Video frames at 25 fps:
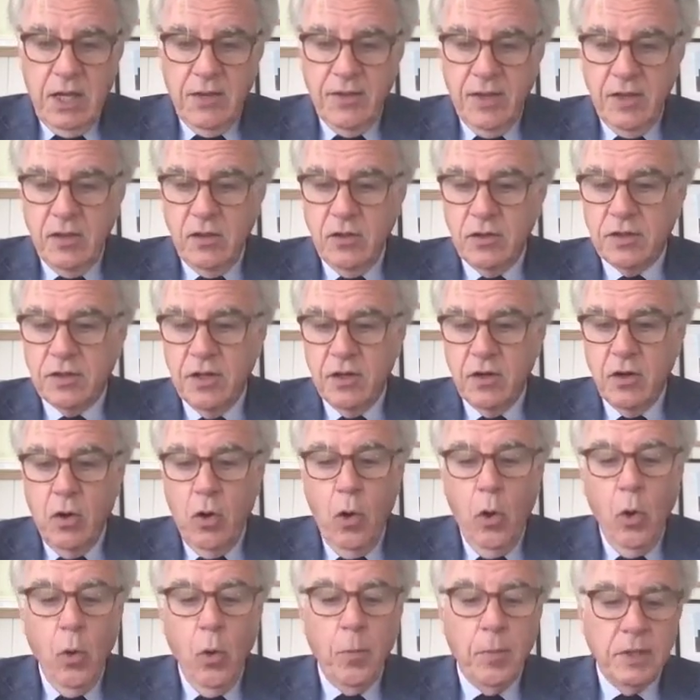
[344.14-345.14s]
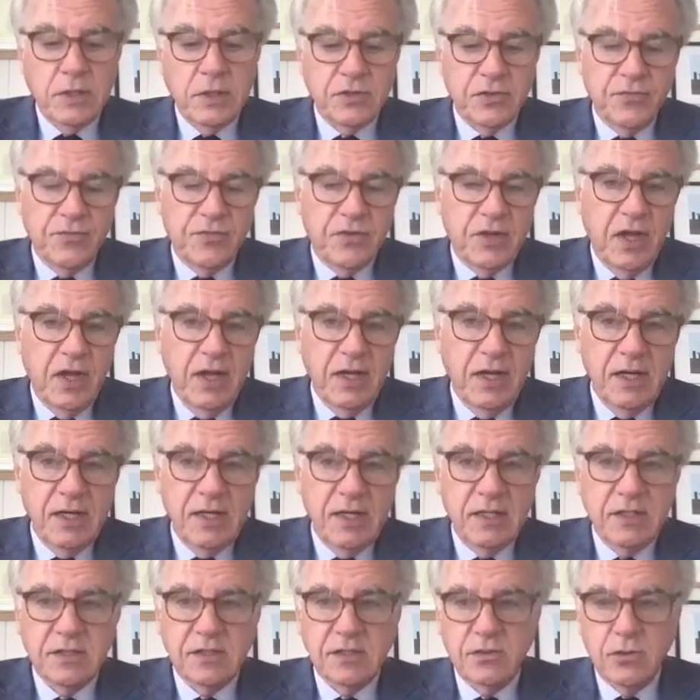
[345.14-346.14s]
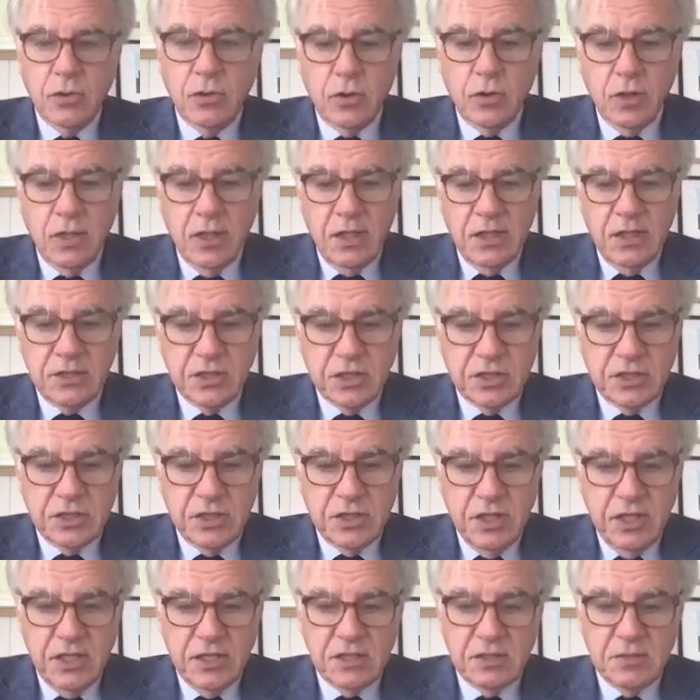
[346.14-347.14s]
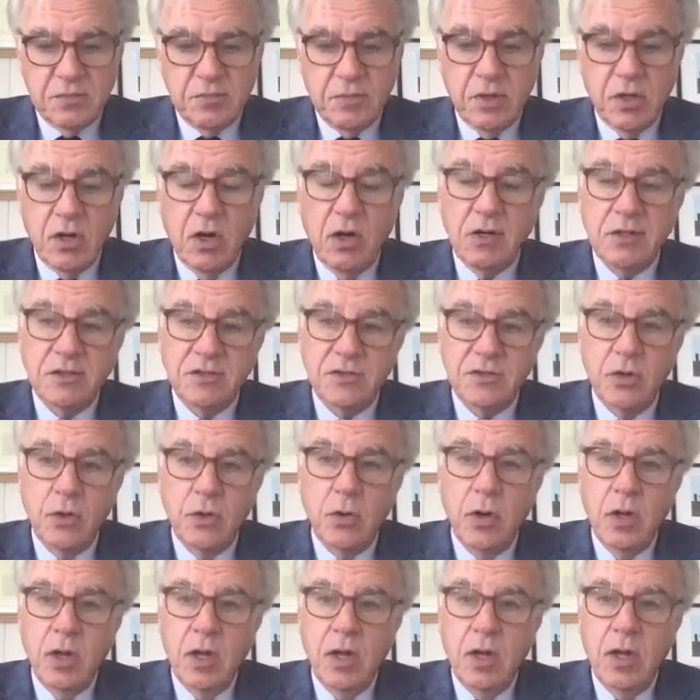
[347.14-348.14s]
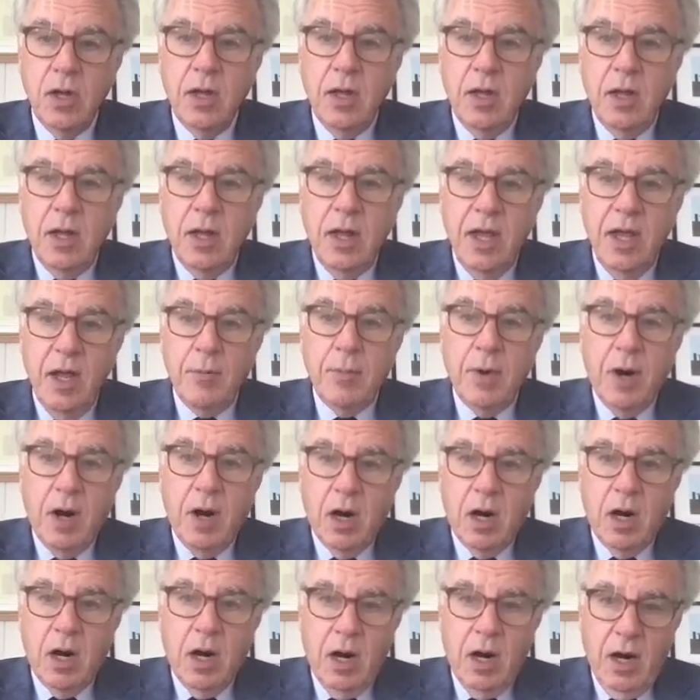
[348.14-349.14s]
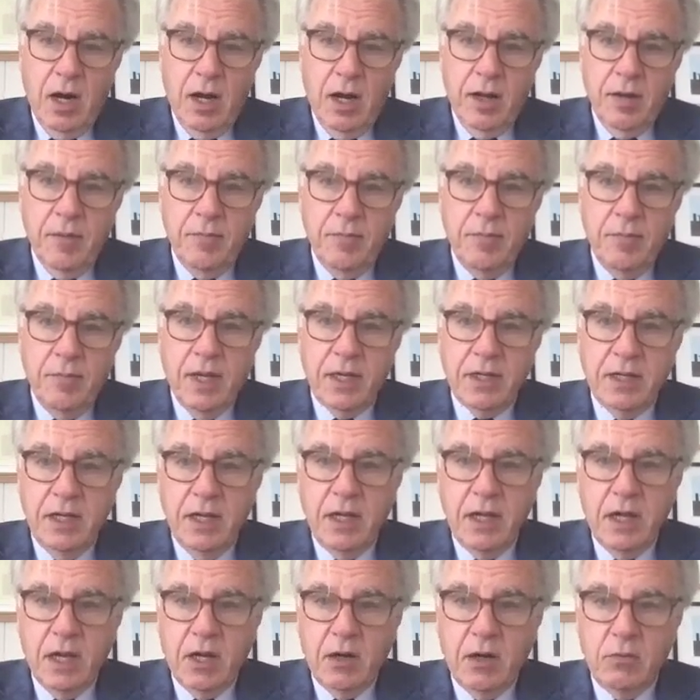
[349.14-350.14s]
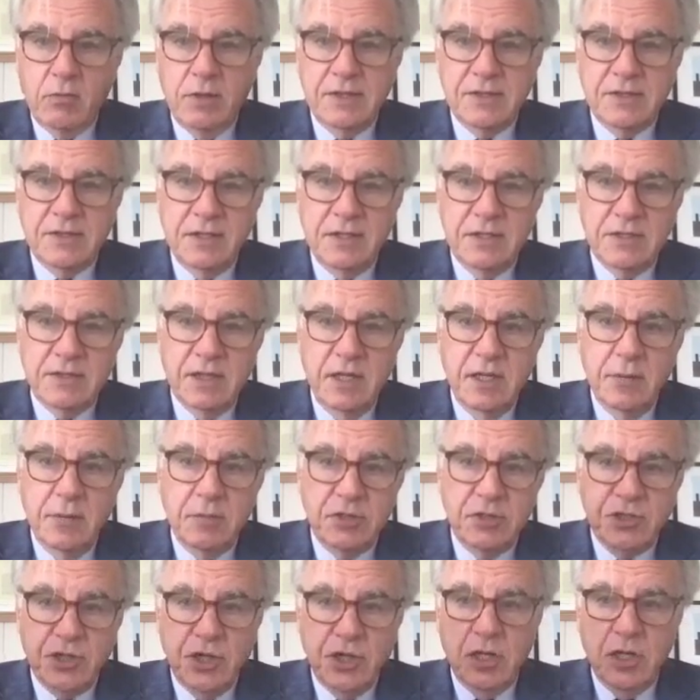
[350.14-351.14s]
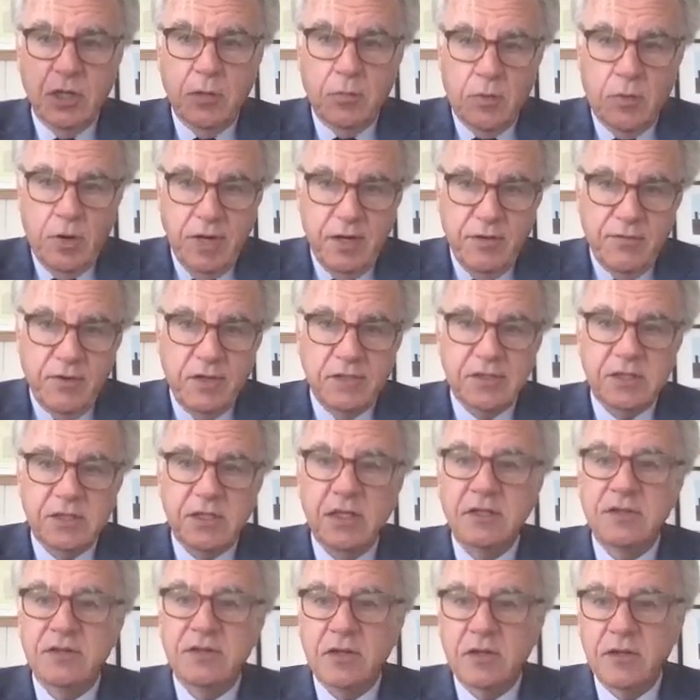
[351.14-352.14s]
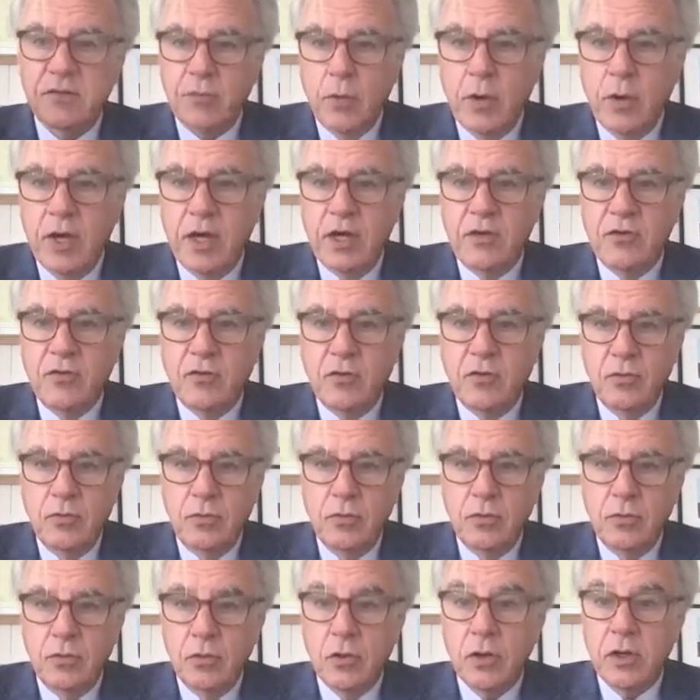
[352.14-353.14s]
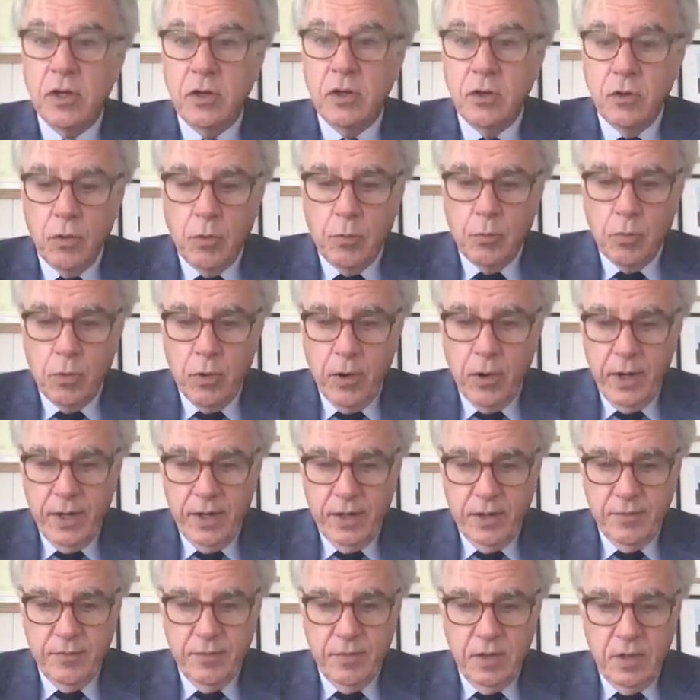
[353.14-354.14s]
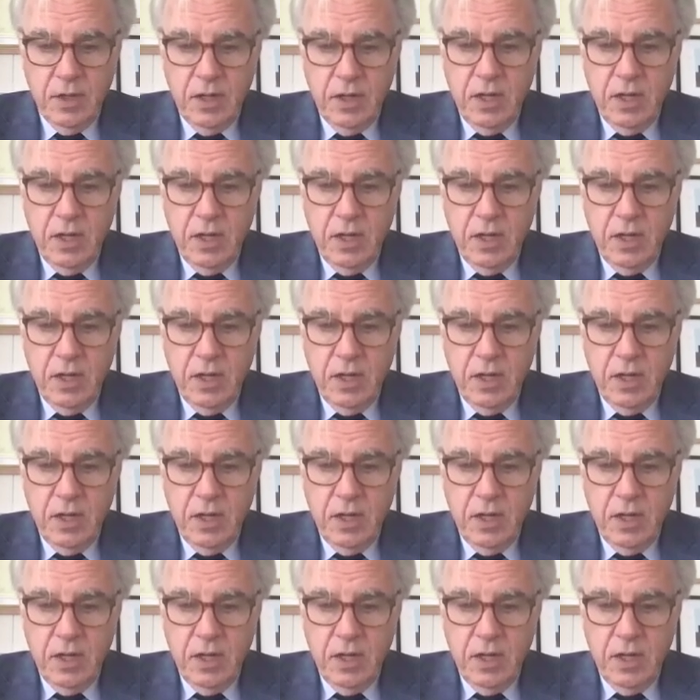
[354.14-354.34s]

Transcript: And they looked at a whole bunch of tests, neurologic tests, but also MRI, magnetic resonance imaging of the brain, very sensitive way to look at your brain.